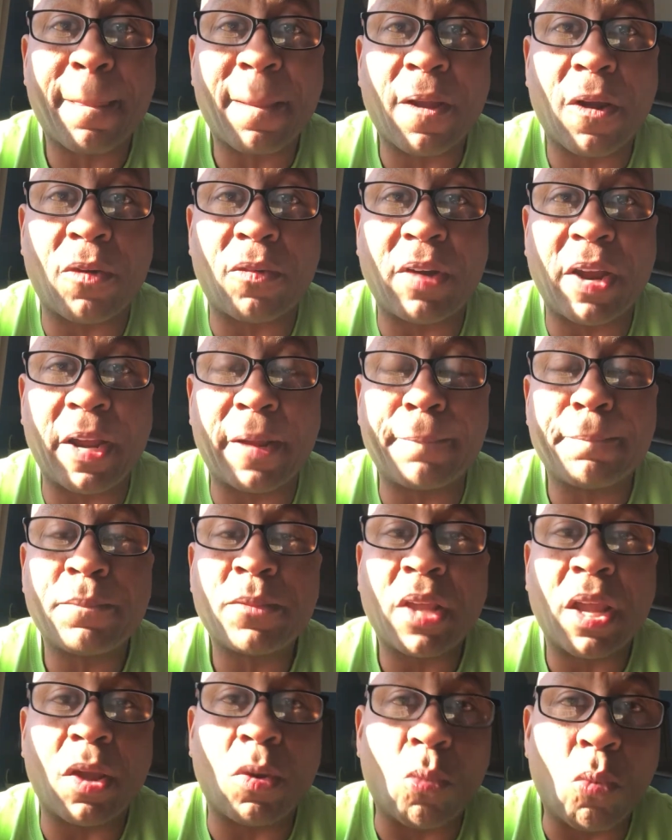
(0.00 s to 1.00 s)
all right,
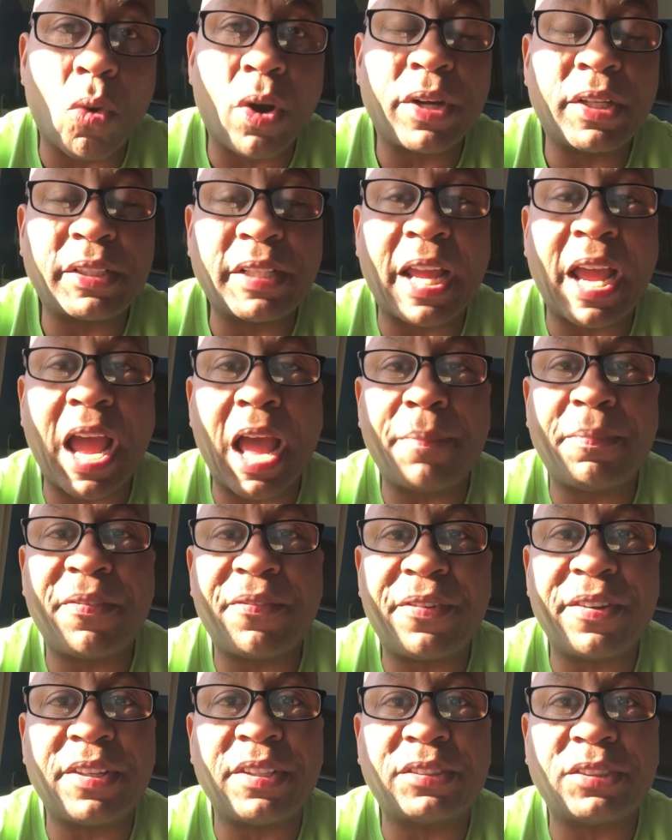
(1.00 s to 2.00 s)
and want it to happen
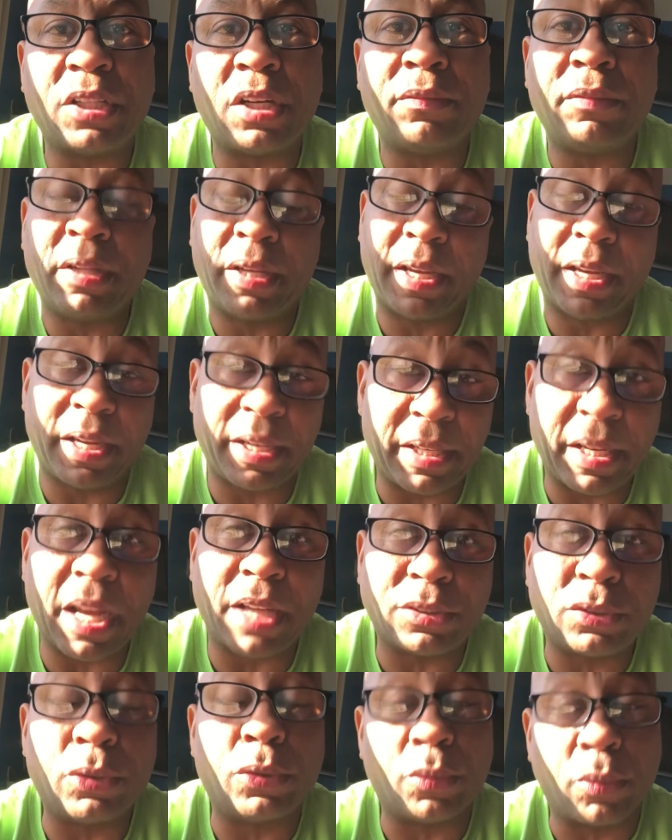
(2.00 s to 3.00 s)
for yourself and
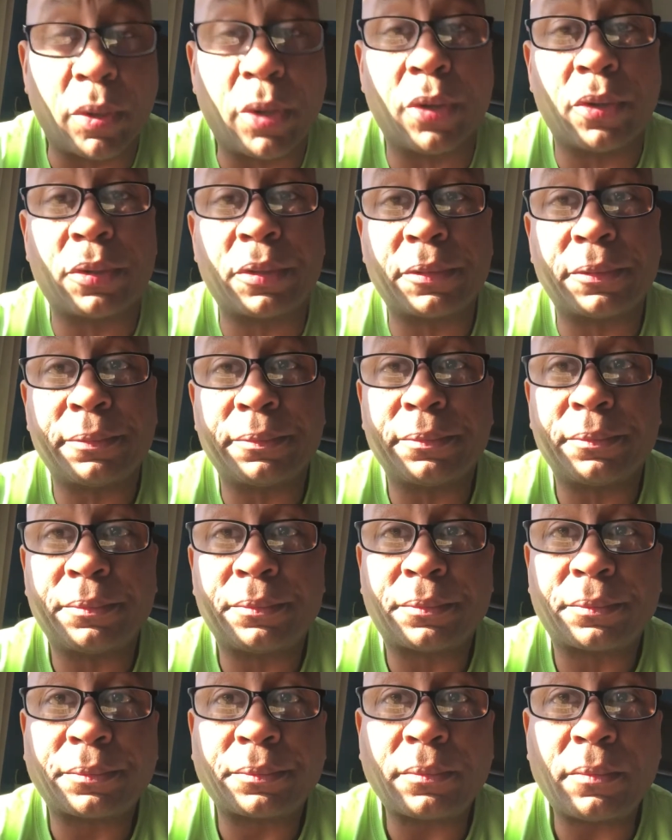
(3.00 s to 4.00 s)
not do the work,
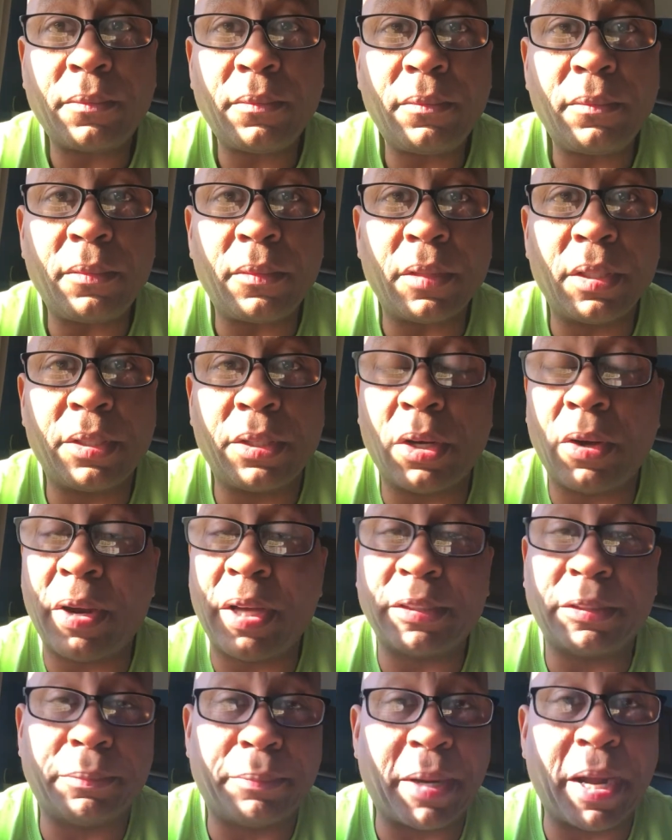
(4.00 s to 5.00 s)
you know,
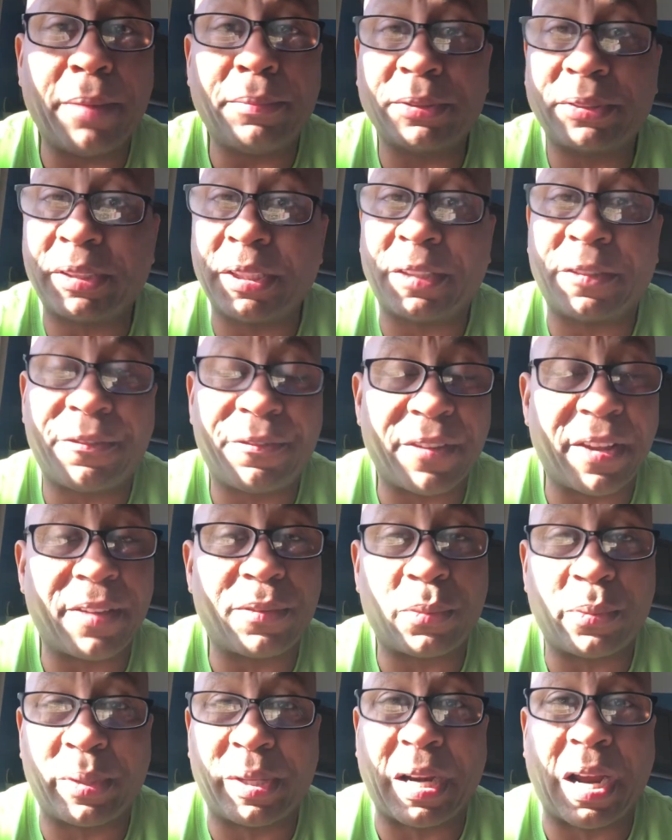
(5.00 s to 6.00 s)
as the Bible says,
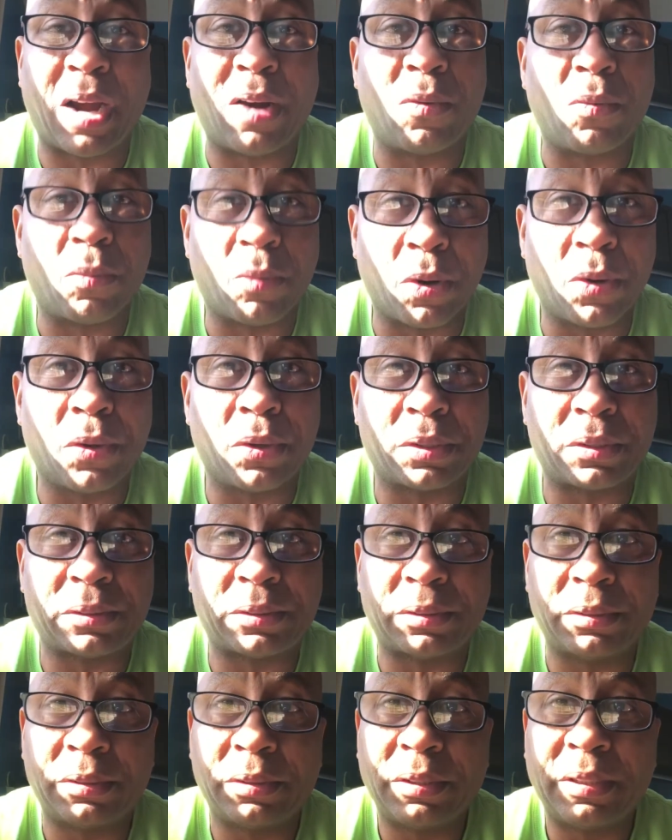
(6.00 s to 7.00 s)
faith without works
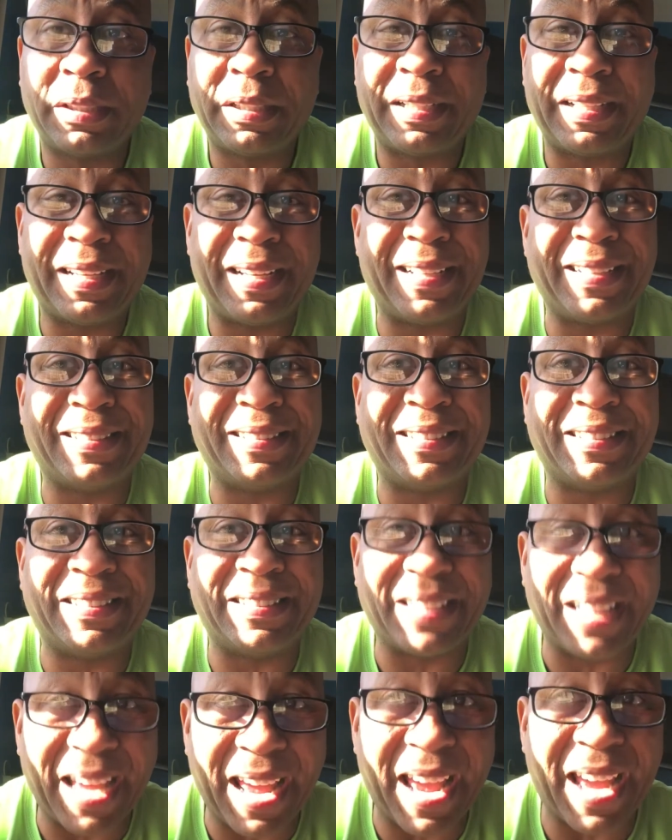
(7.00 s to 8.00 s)
is
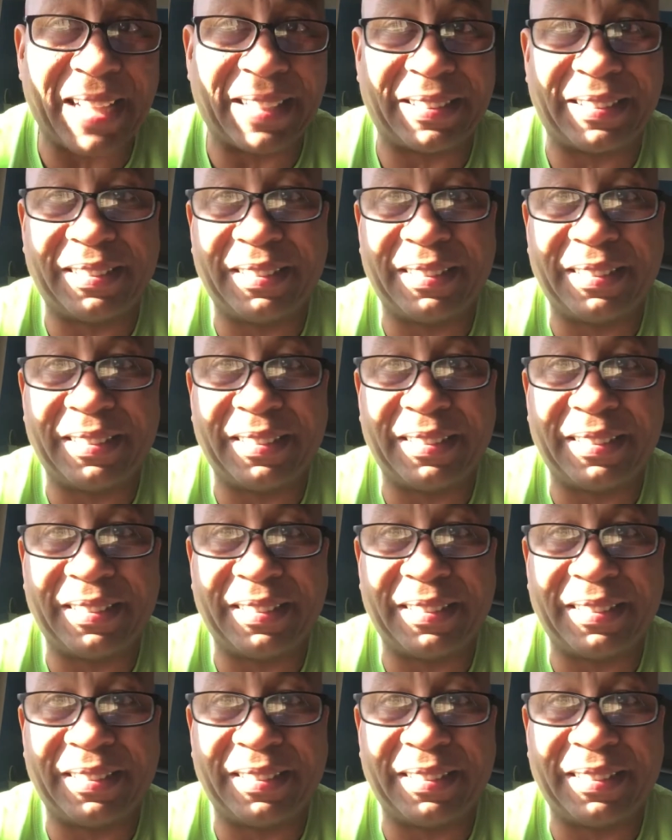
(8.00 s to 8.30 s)
dead.